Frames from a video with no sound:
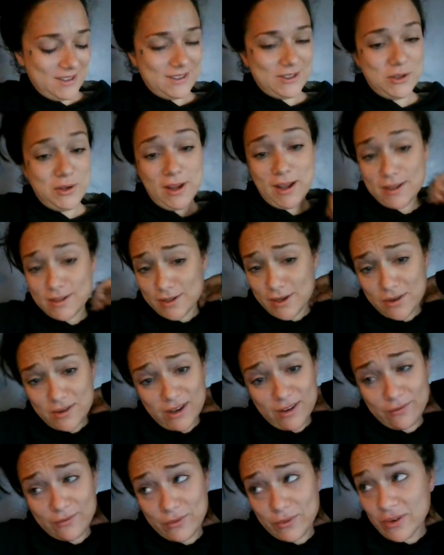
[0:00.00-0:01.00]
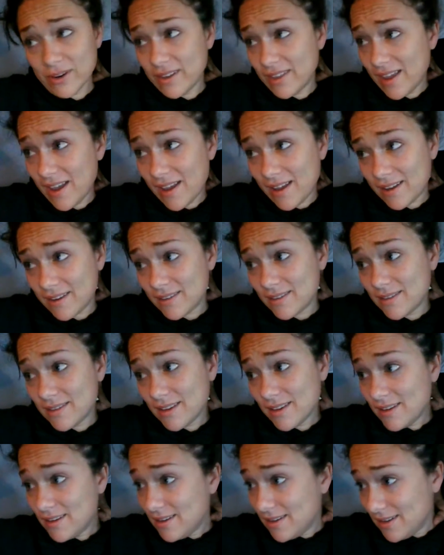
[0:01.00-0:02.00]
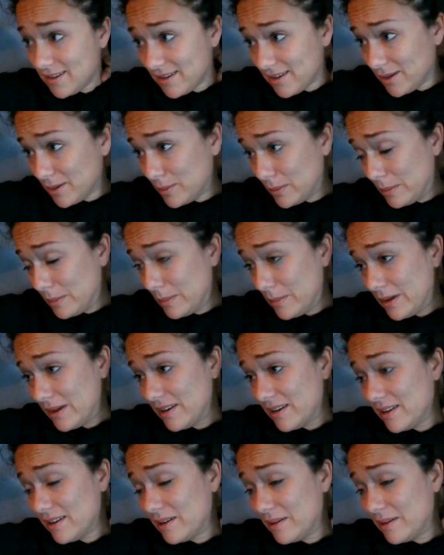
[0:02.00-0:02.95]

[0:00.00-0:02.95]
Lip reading: You guys know I'm for that. But